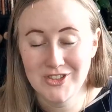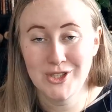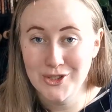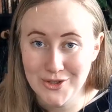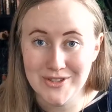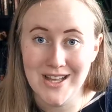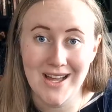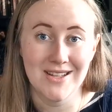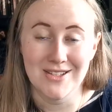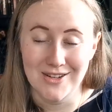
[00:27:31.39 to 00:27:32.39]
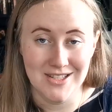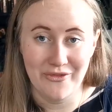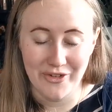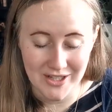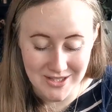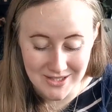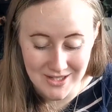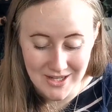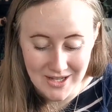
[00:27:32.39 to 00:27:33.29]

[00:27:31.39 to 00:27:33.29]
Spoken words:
she'll use that as long as it fits.